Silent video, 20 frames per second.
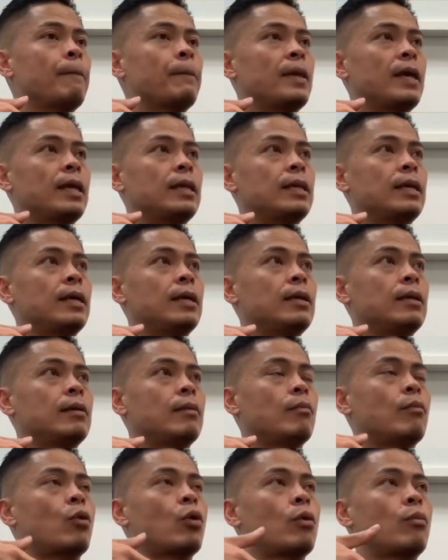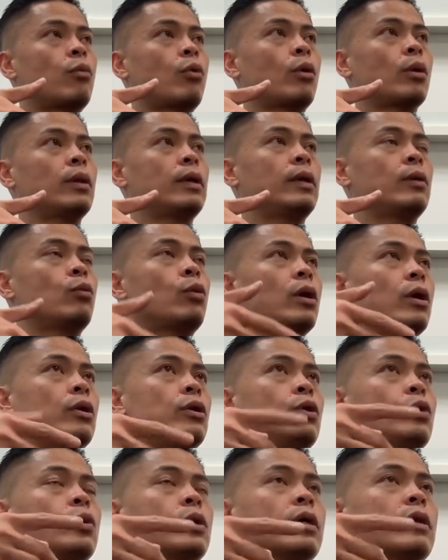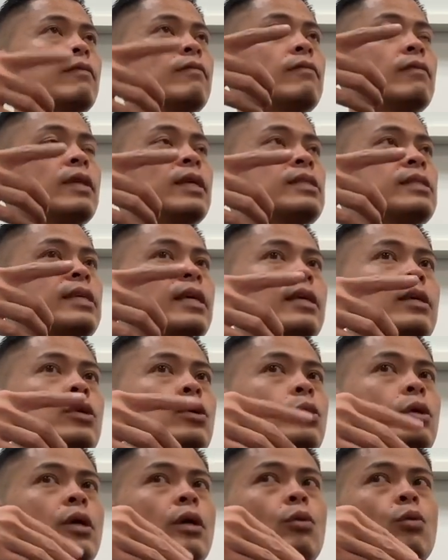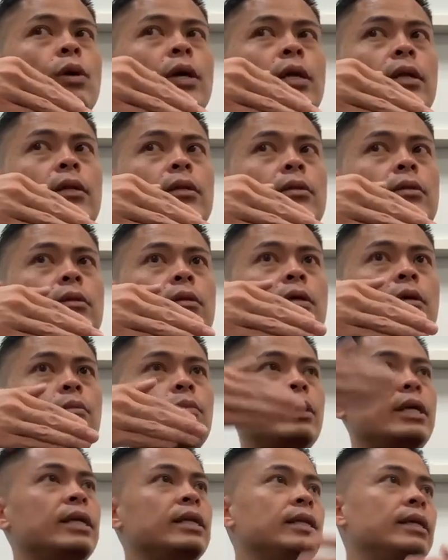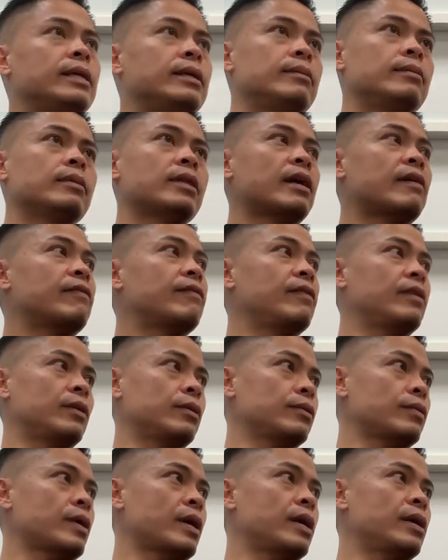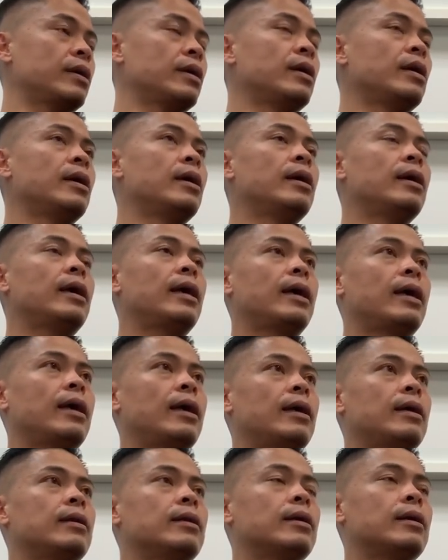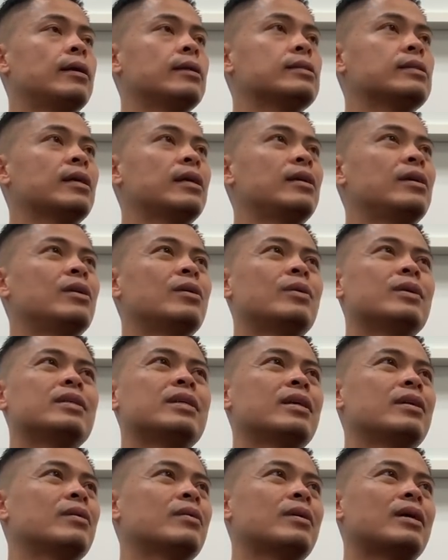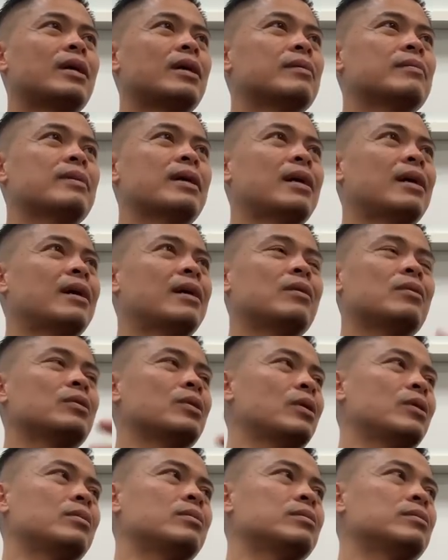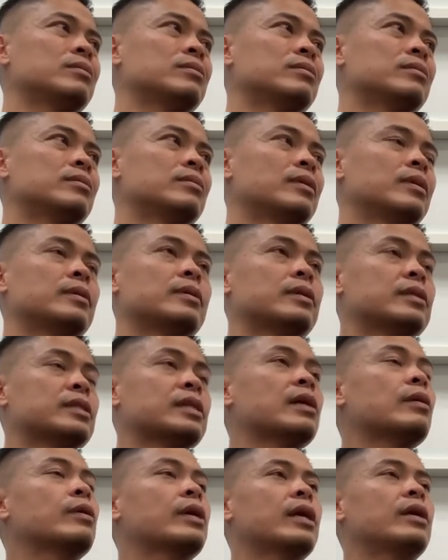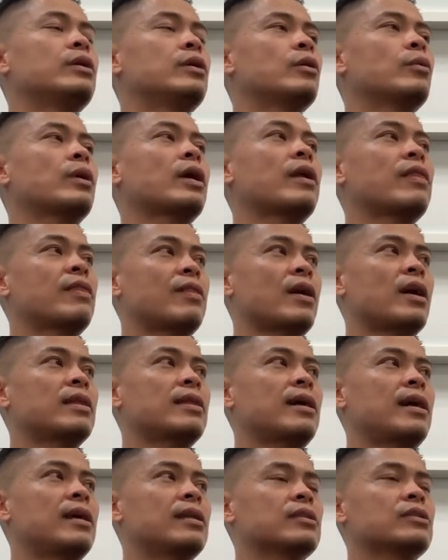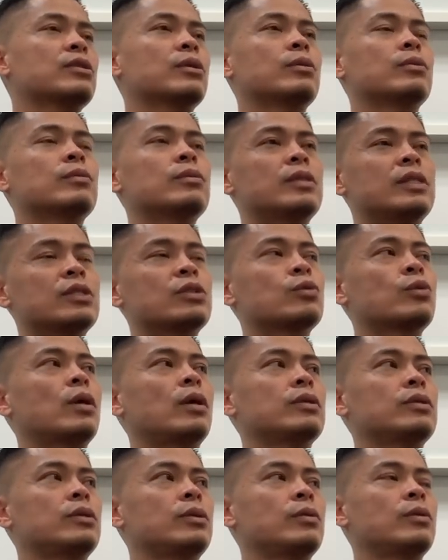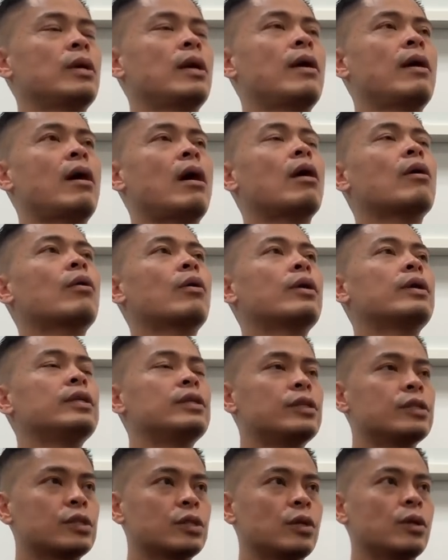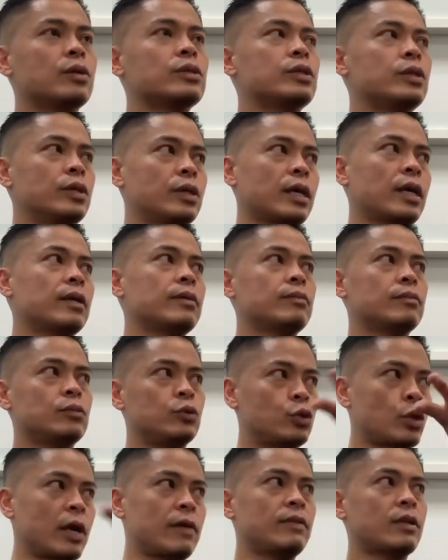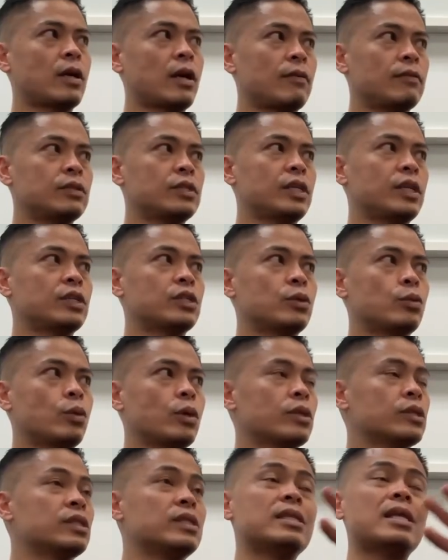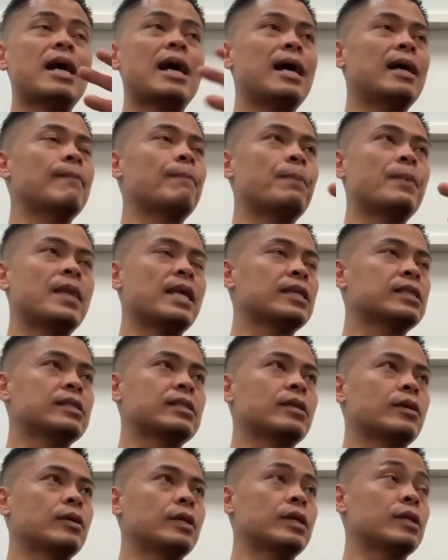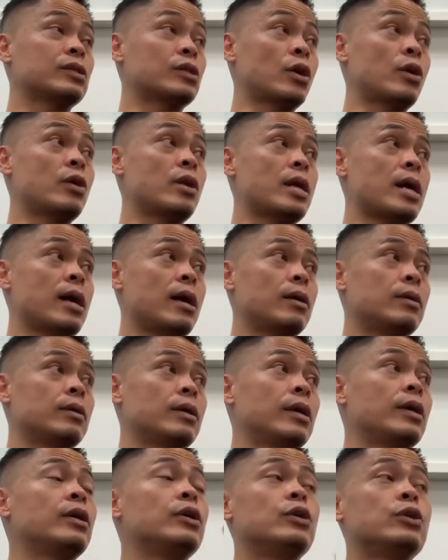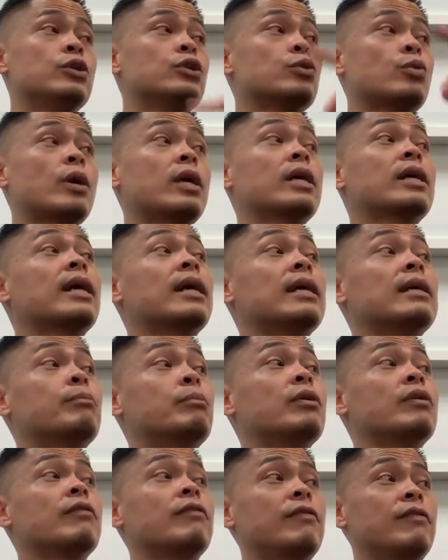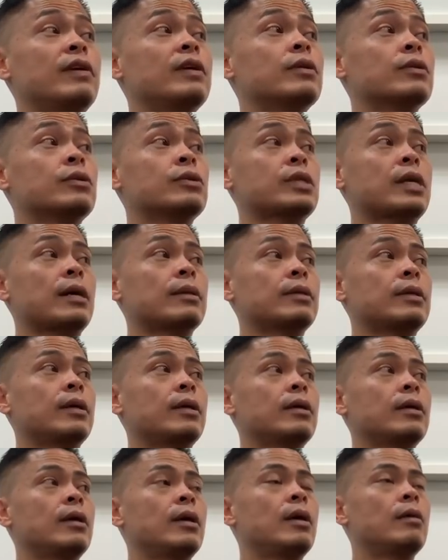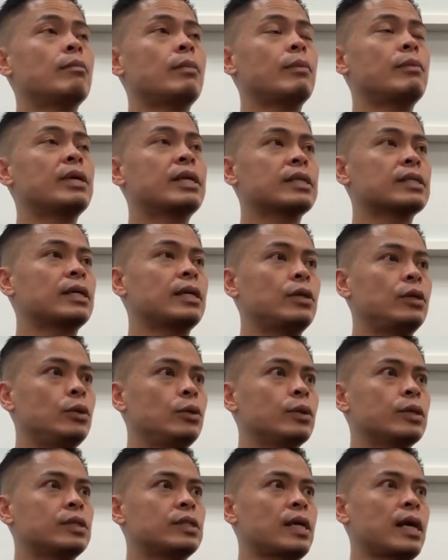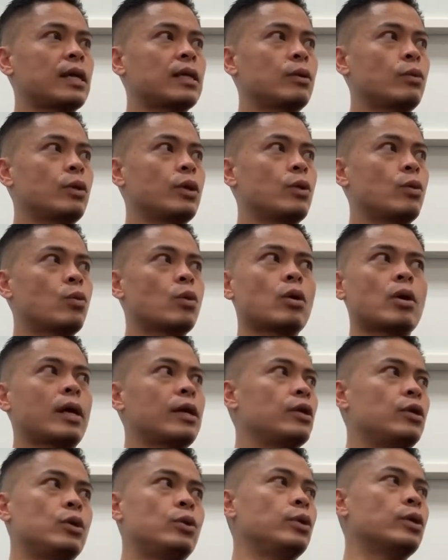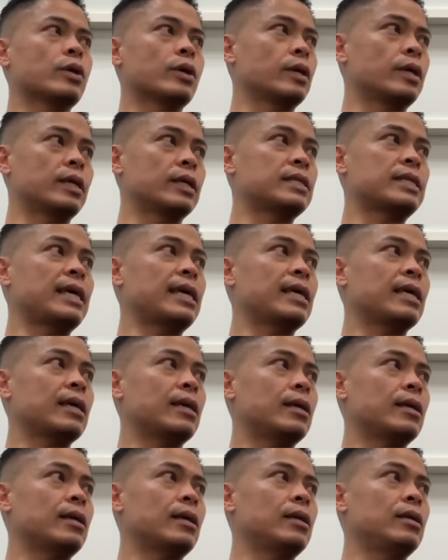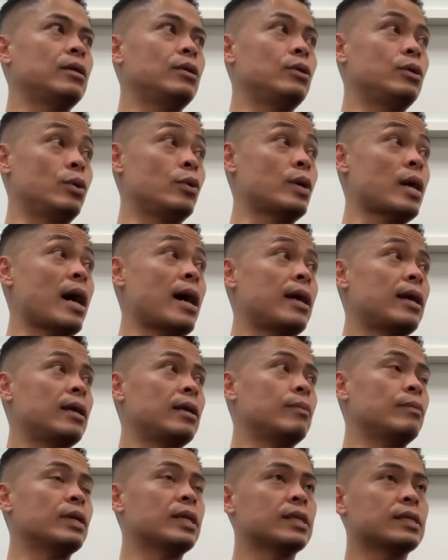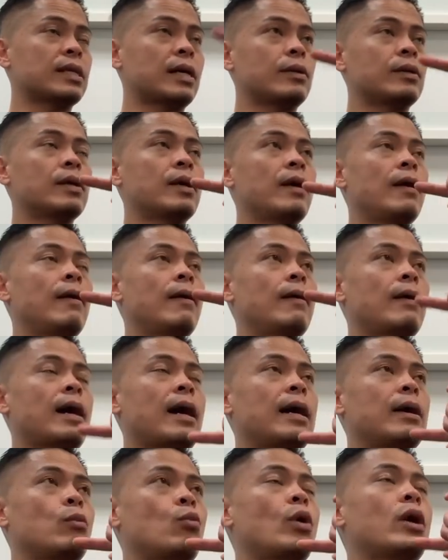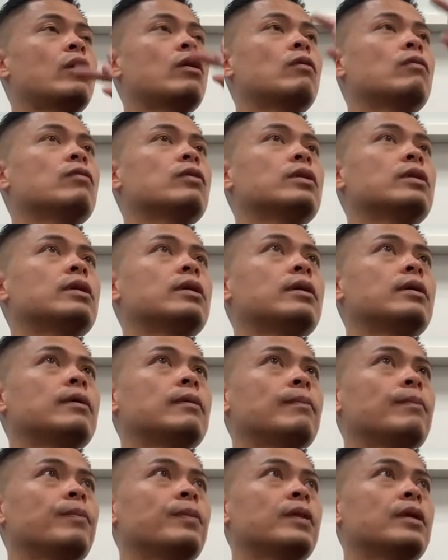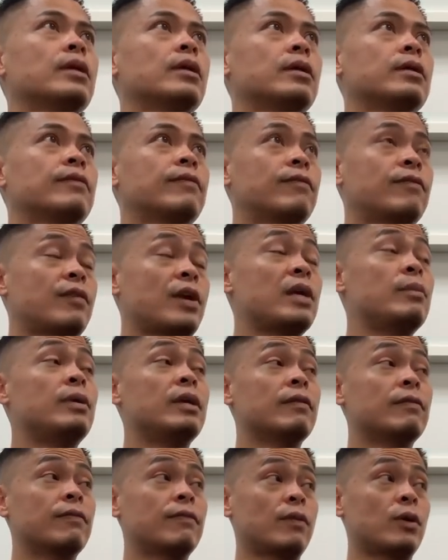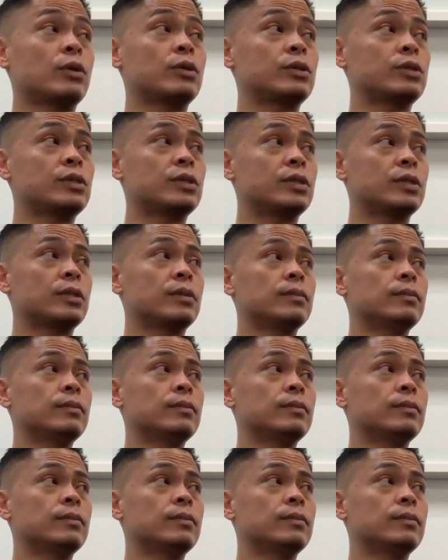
and then more importantly, where you could have let's say you could have went completely left field, right, and uh, say you know what Daniel, I I don't know, or to say okay you know what I thought that, so this is what I'll do. I'll go ahead and disclose, and you kind of drive the conversation where it's not necessarily a turn down. You just want to kind of put feelers out there, but because I knew exactly where you were, I knew you're gonna take it. I knew you got it because I I went over the the framing first,